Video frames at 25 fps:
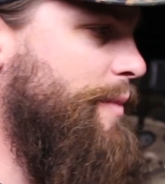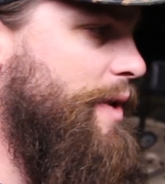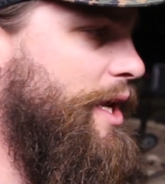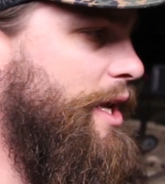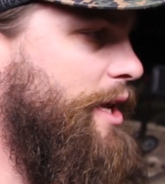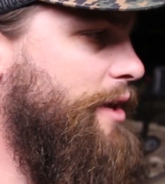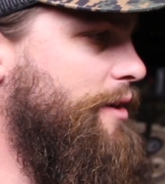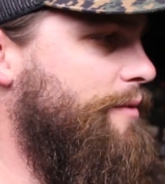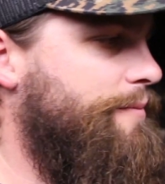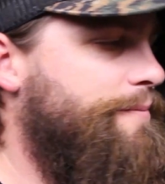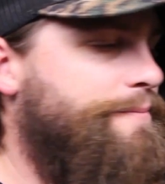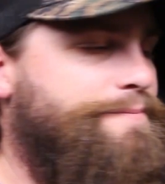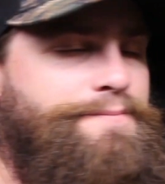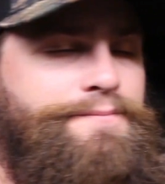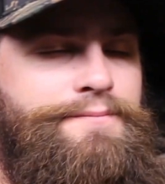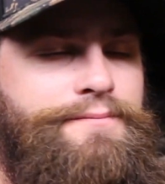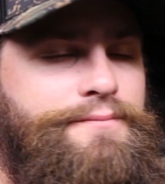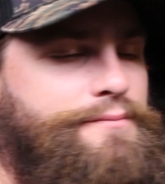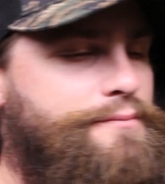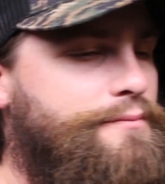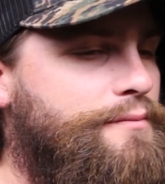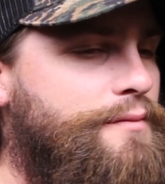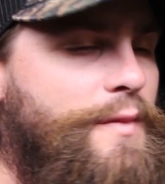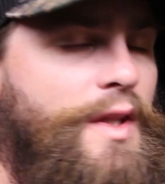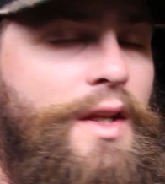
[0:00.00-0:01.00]
mean,
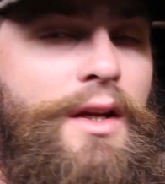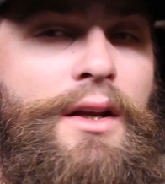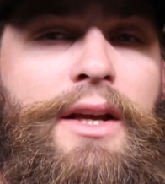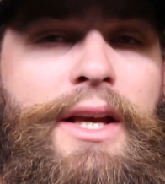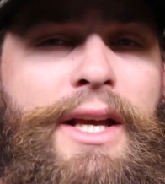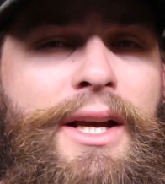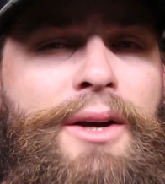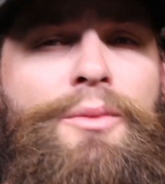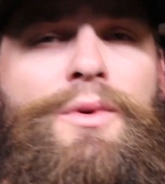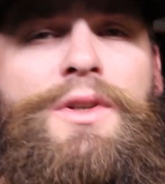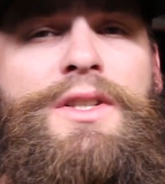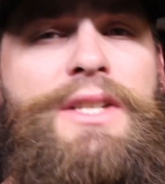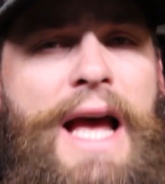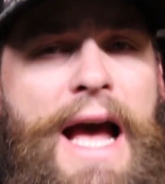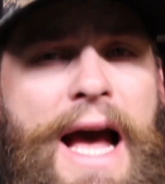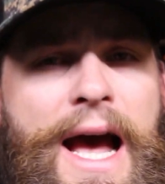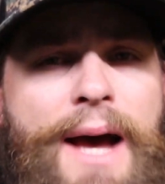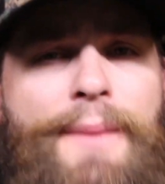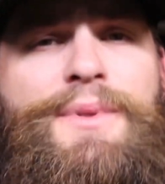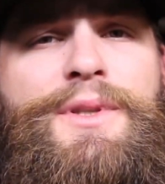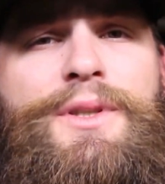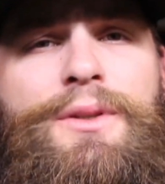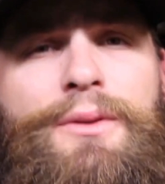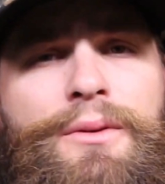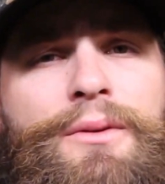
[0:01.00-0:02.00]
it was
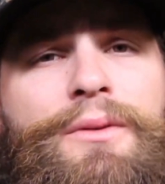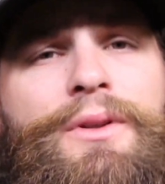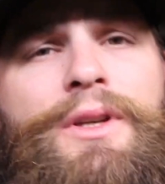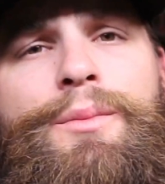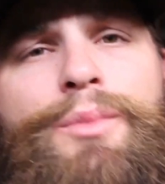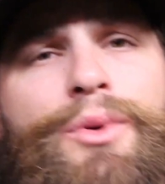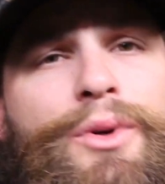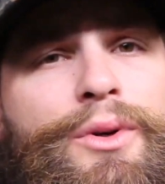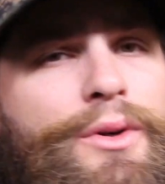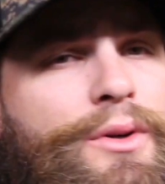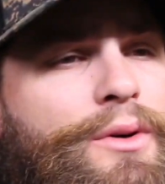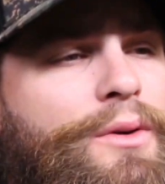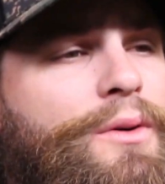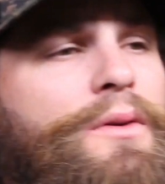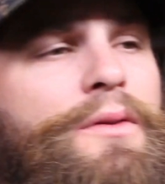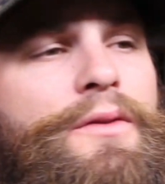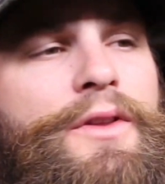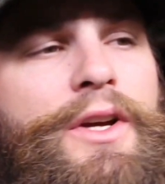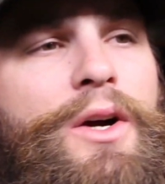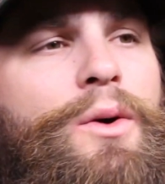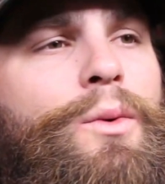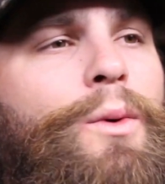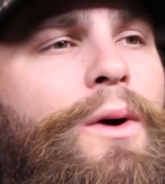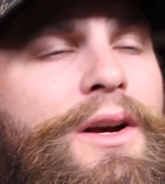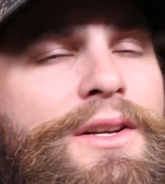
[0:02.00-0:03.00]
absolutely brutal.
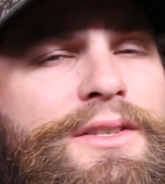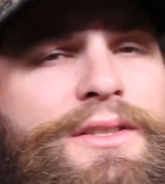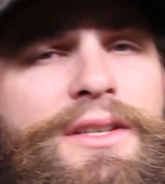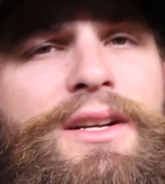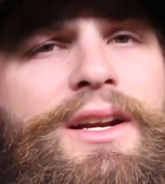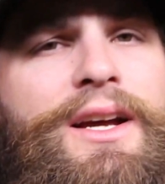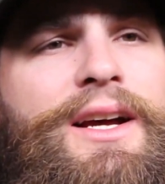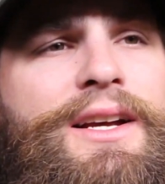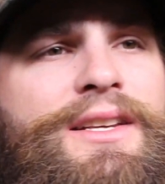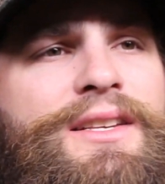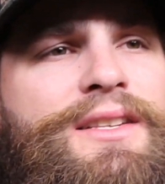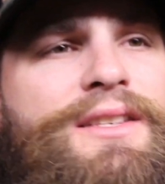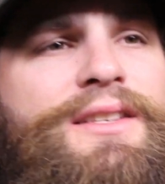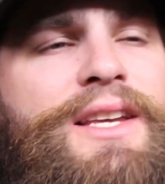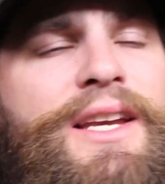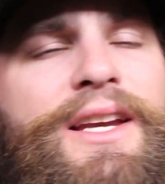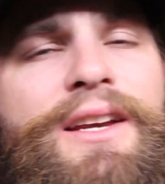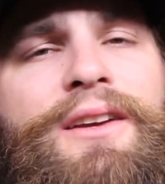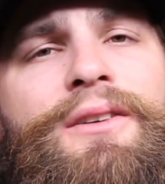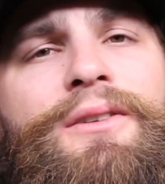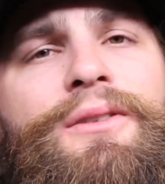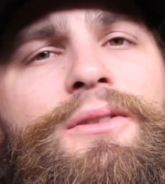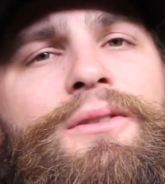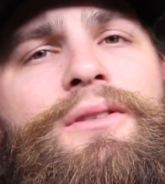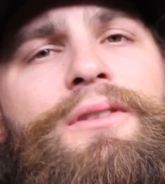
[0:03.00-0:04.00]
There wasn't a
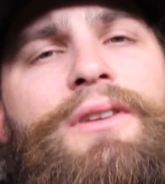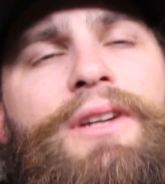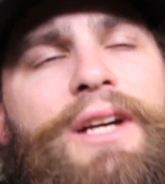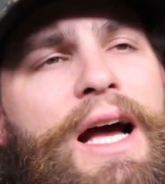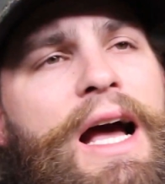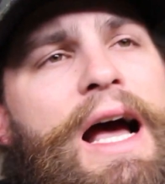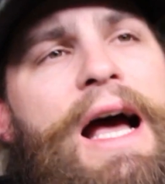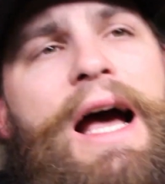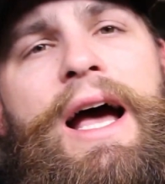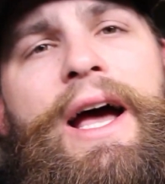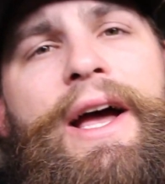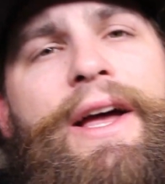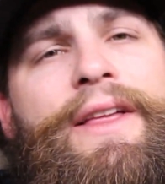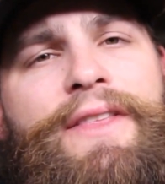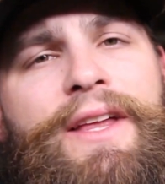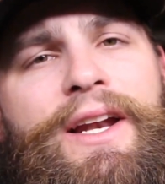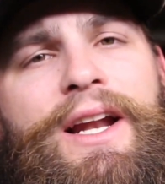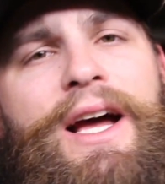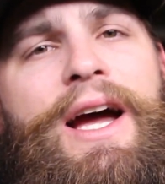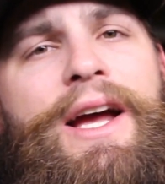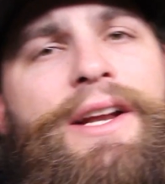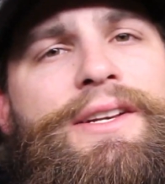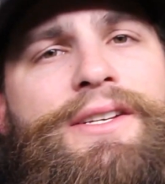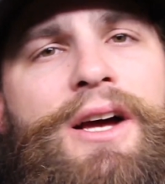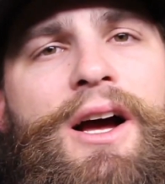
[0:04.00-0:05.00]
single guy that
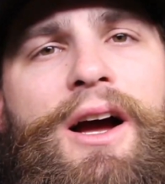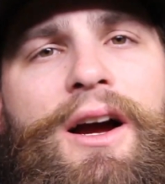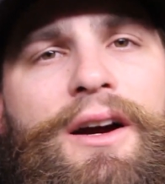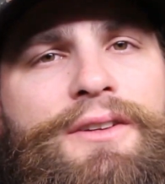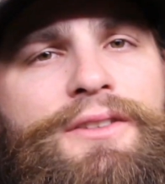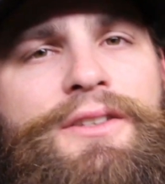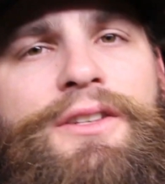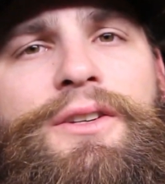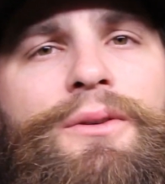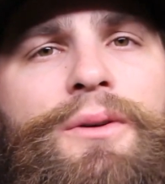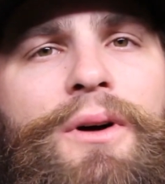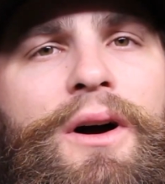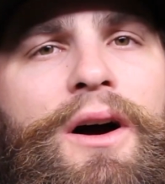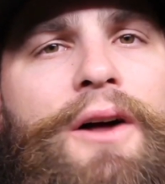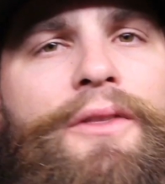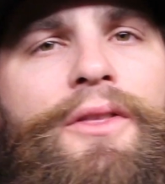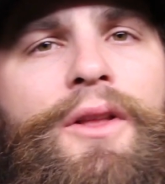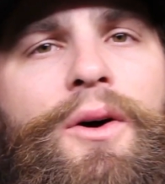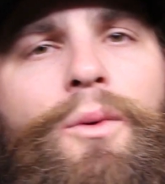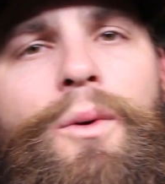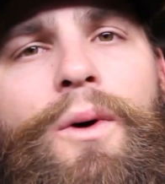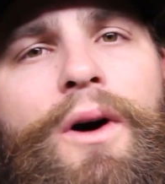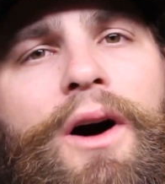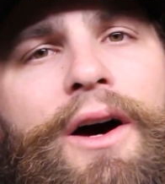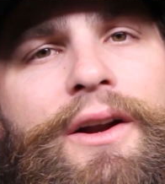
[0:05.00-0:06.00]
I talked to on
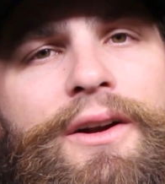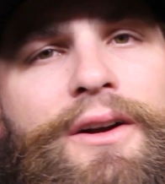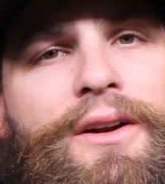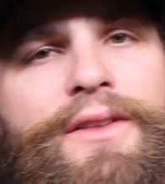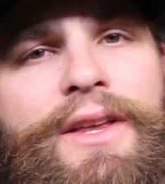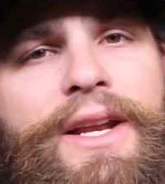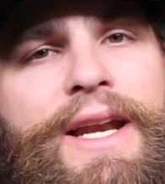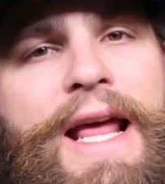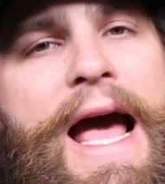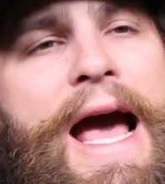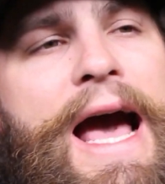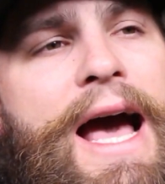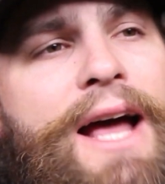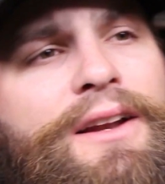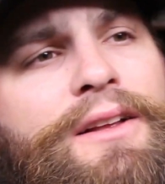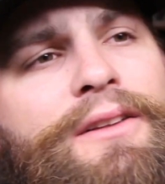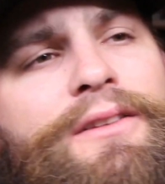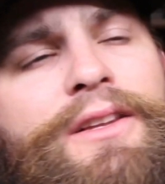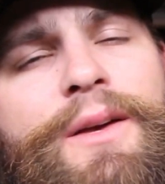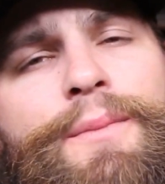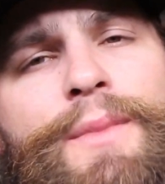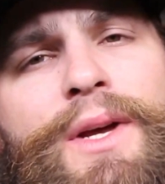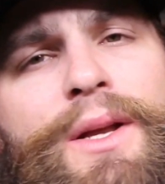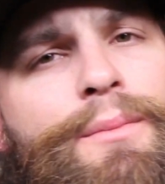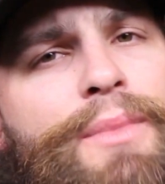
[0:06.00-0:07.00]
the water that had a
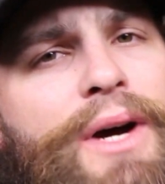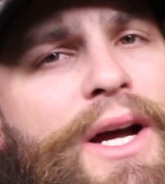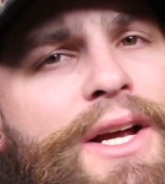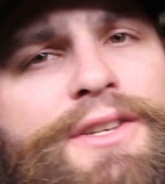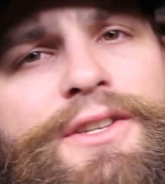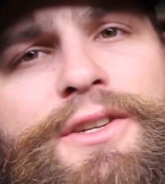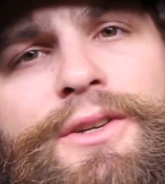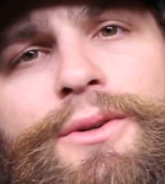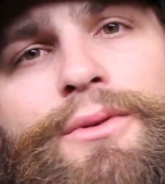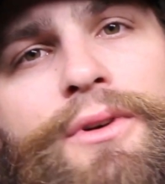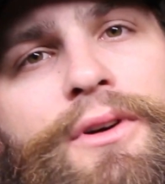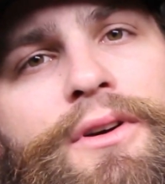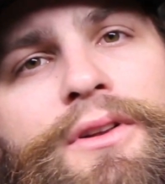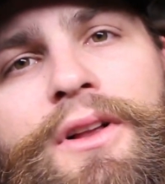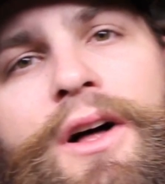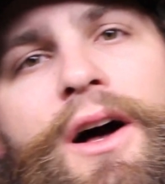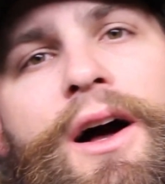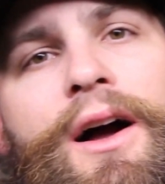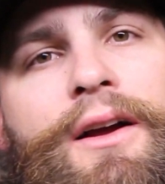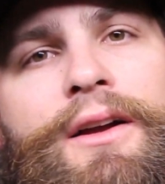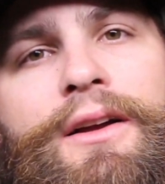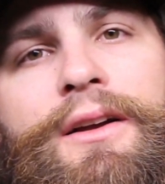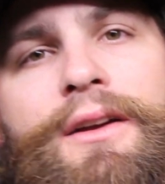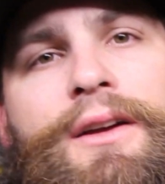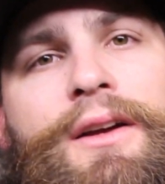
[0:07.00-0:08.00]
limit by 2
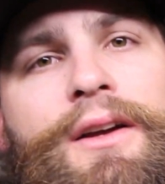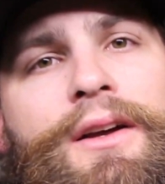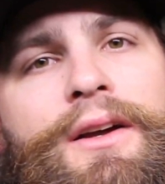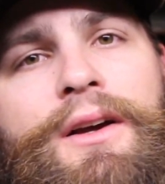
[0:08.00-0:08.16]
o'clock.